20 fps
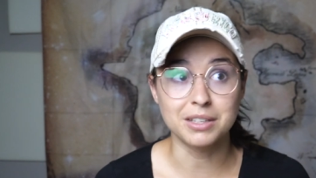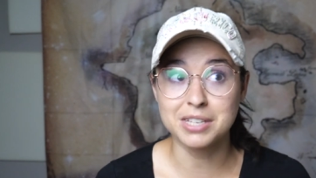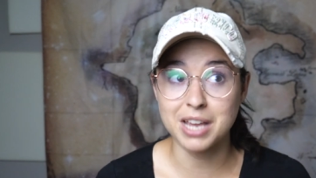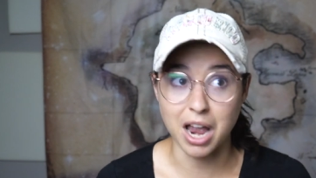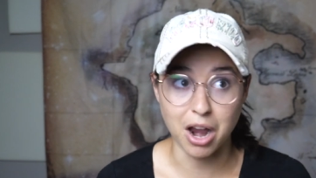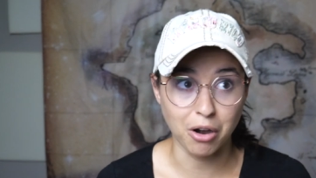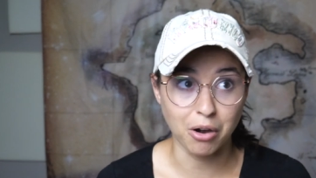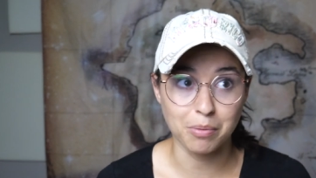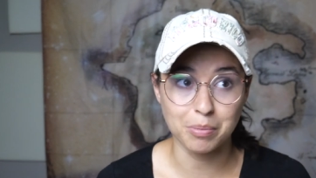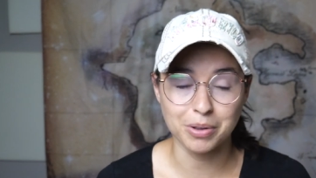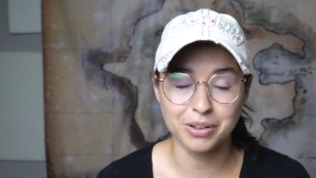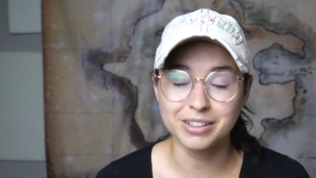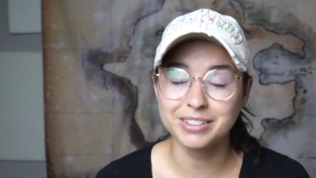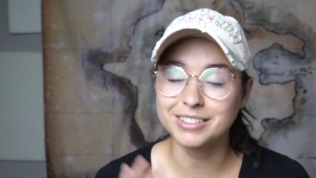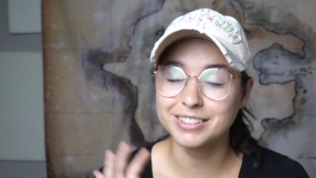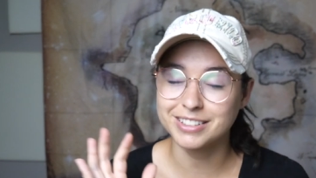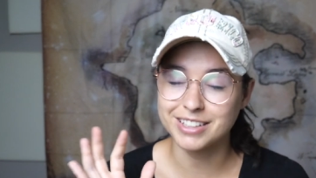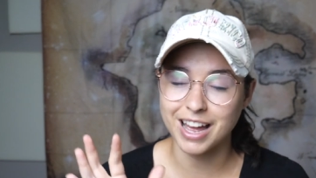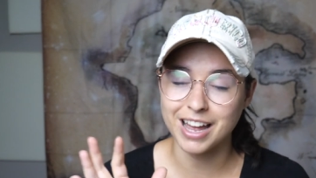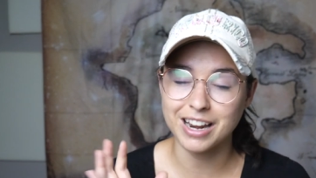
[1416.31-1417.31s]
terrible.
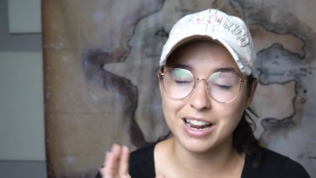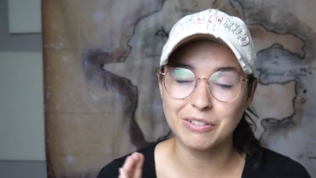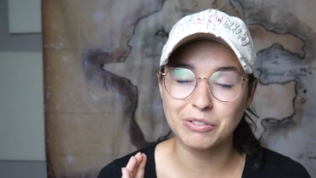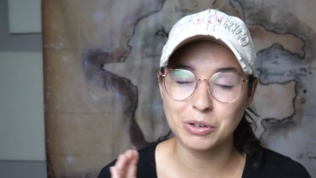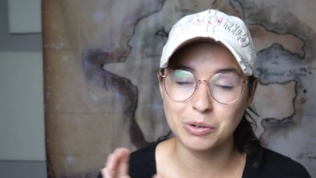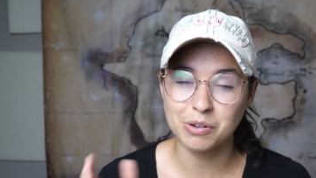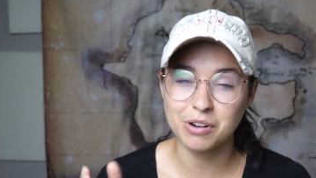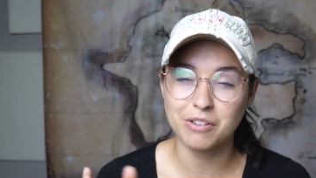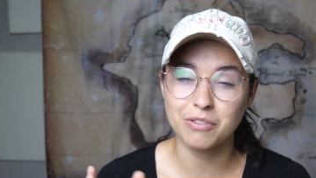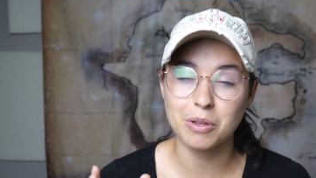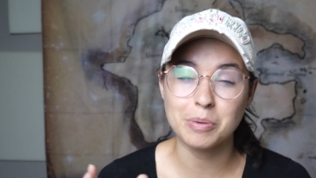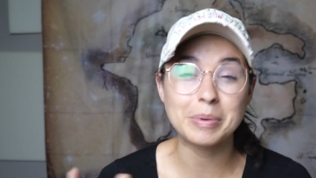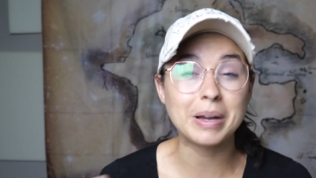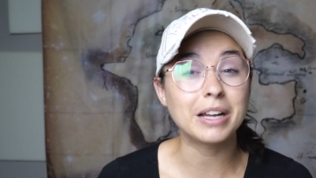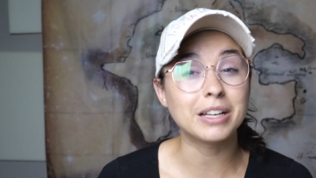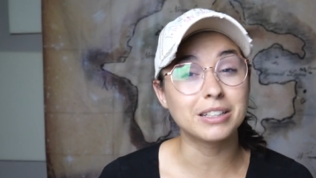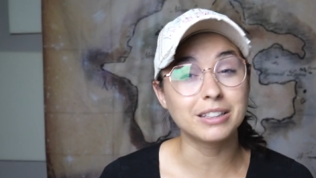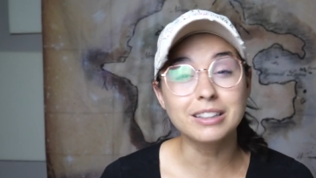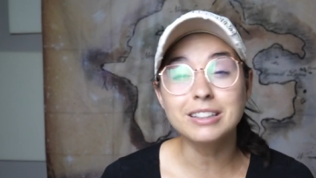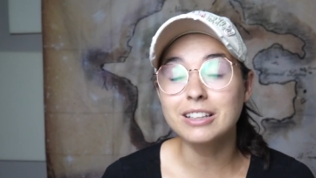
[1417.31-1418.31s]
Not every one of them.
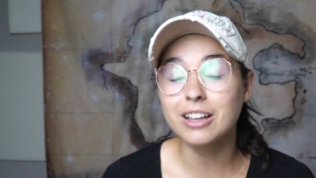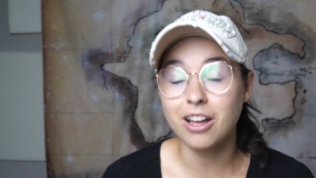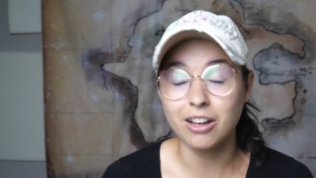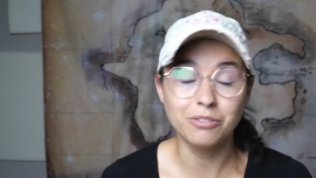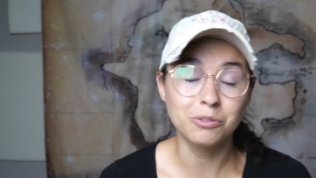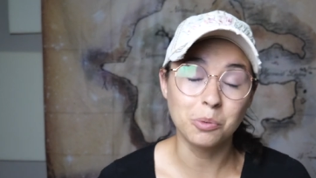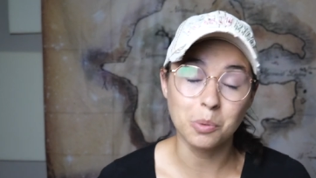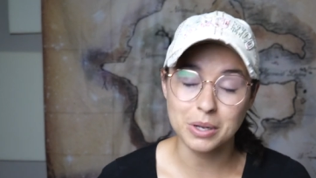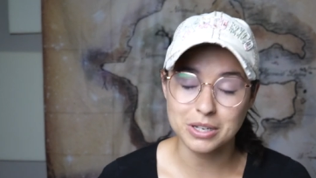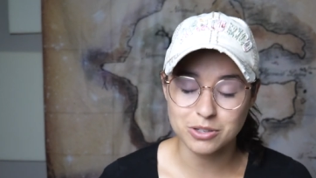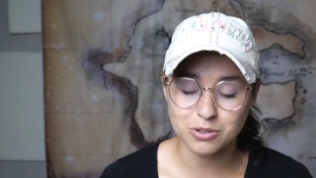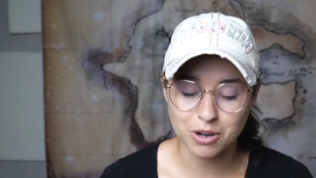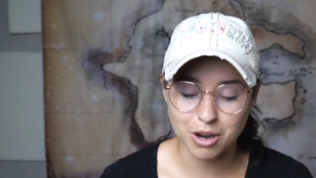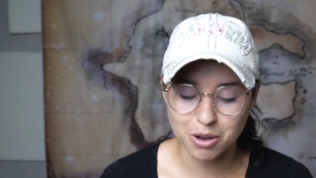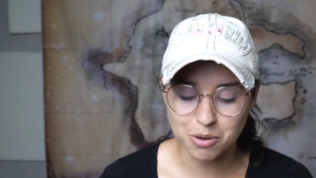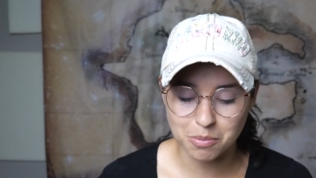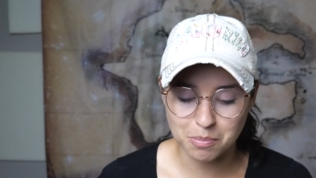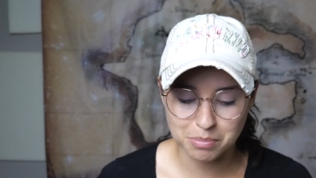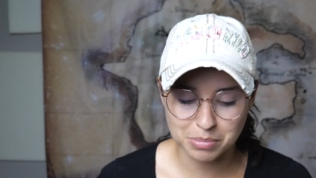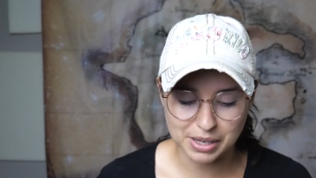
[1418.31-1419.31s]
I love
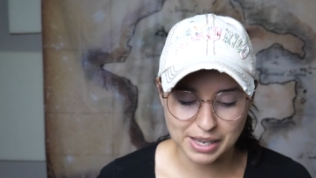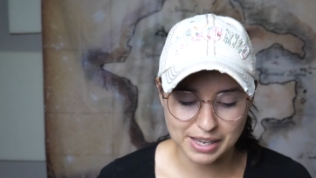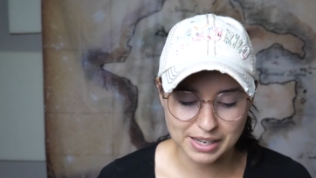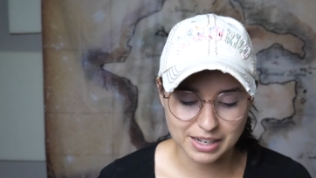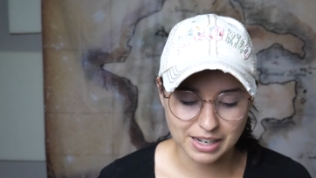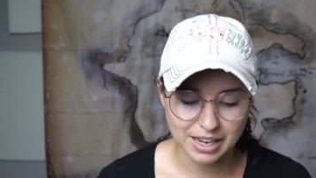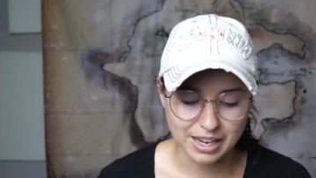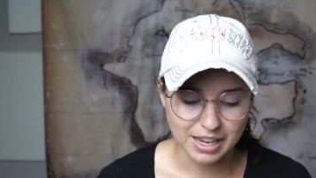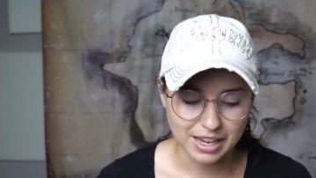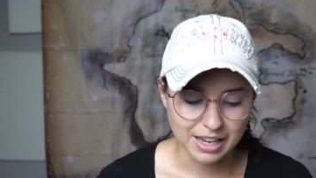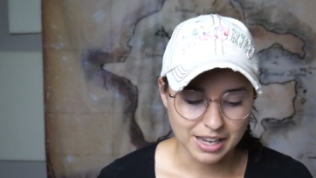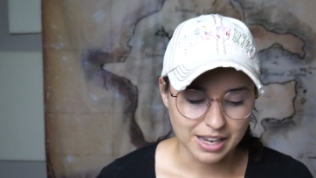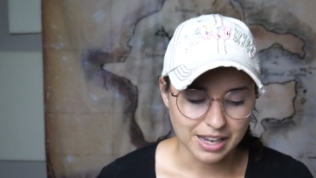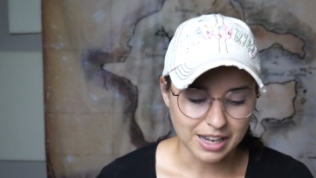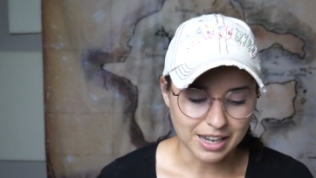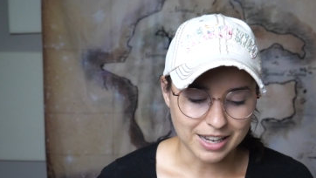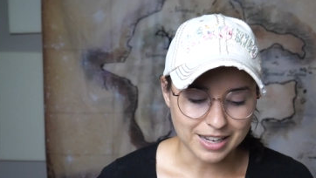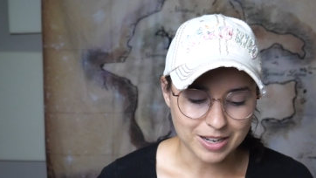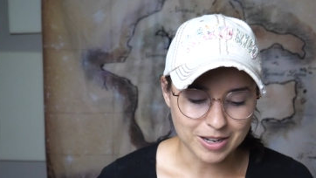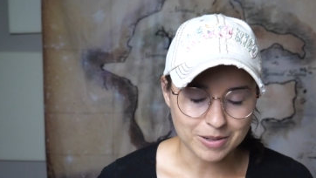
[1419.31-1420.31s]
Wintrow, but
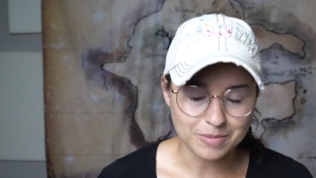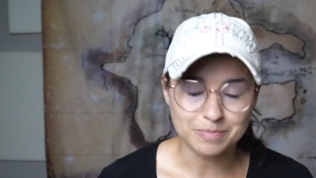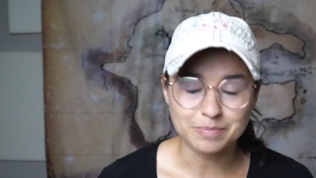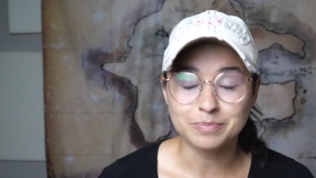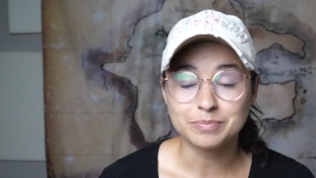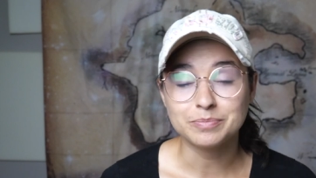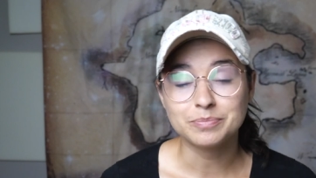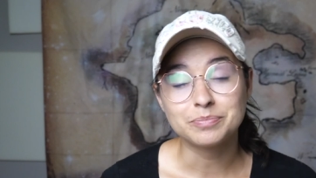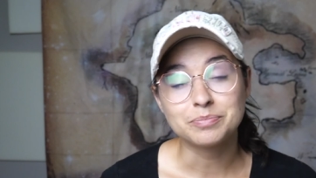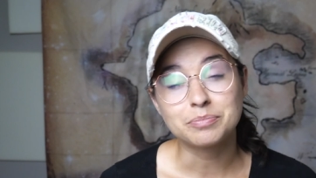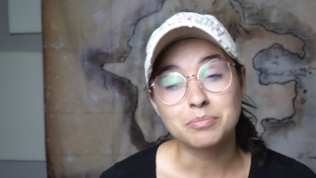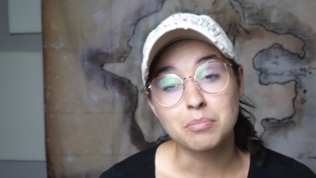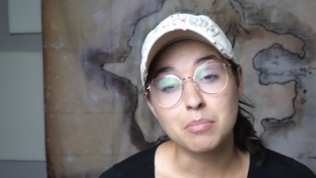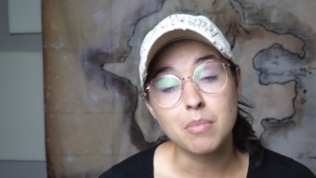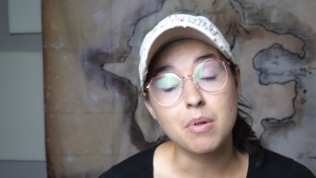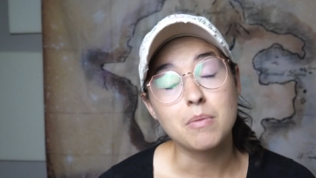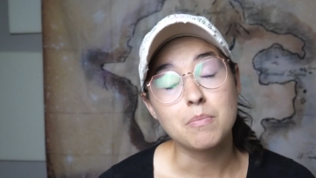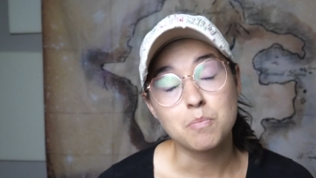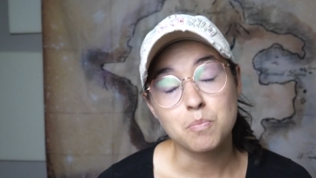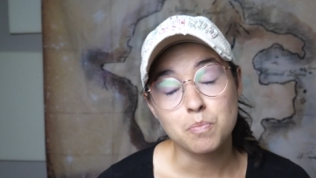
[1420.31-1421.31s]
um,
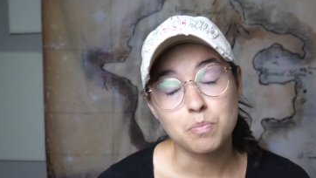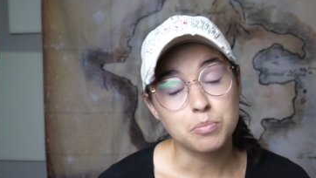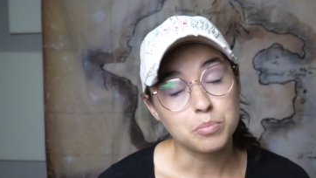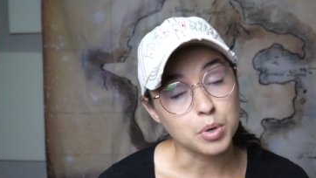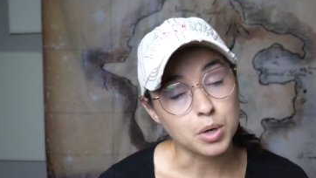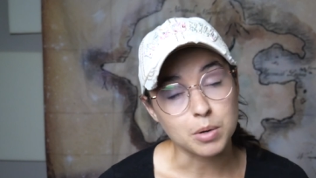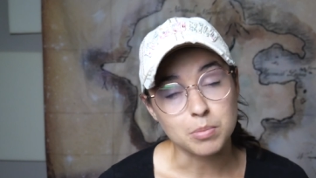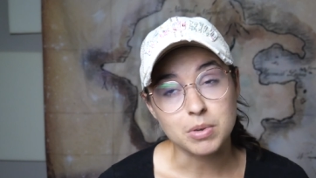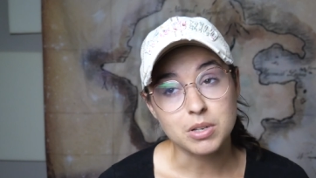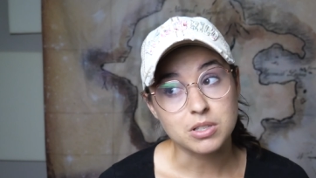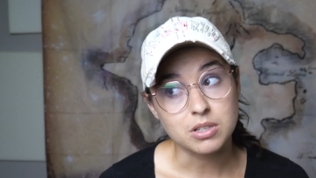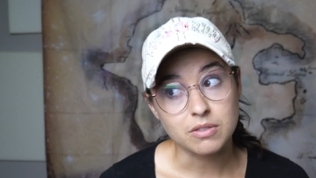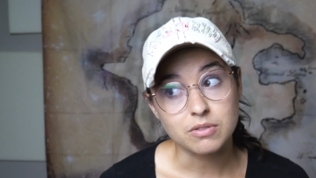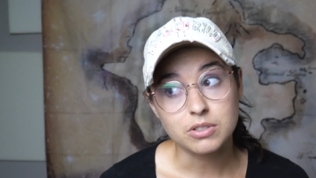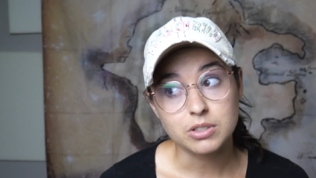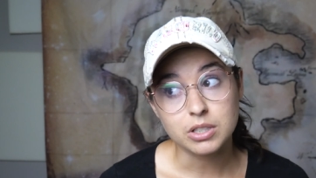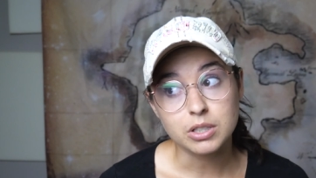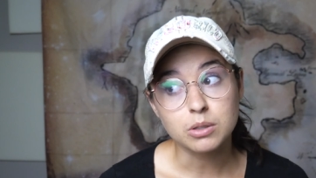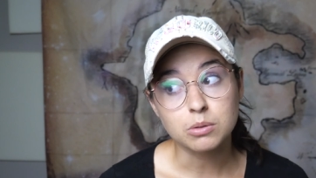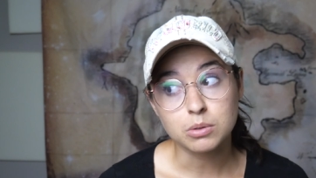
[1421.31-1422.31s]
pretty much
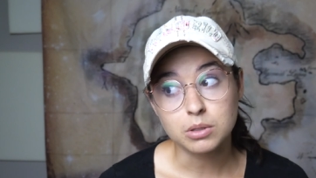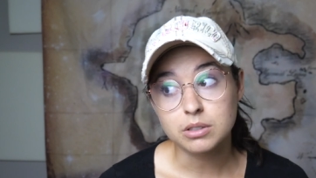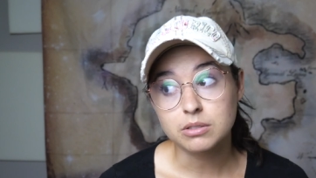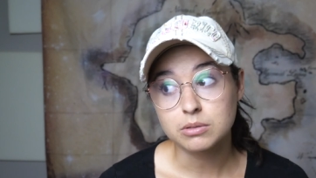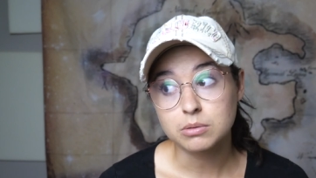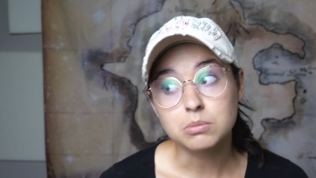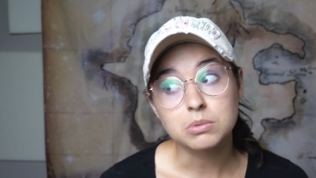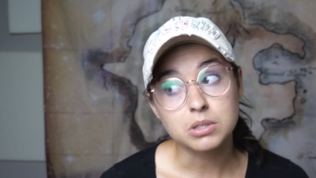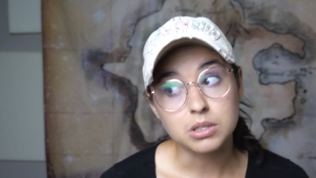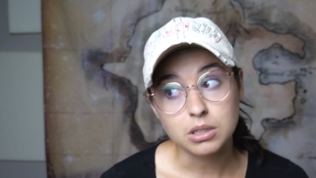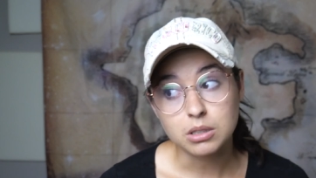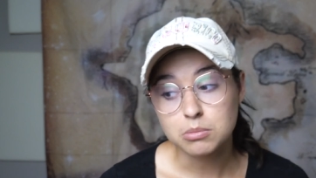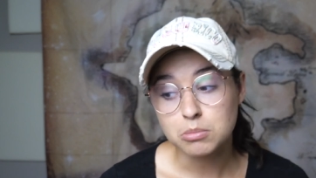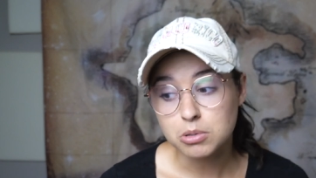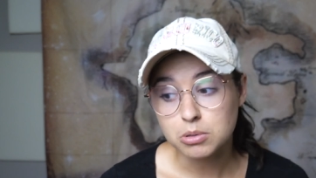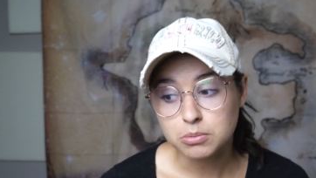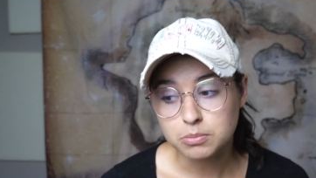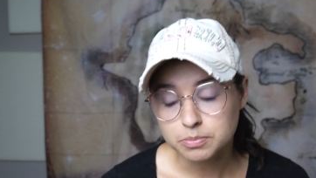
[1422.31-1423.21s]
every single one of them is terrible.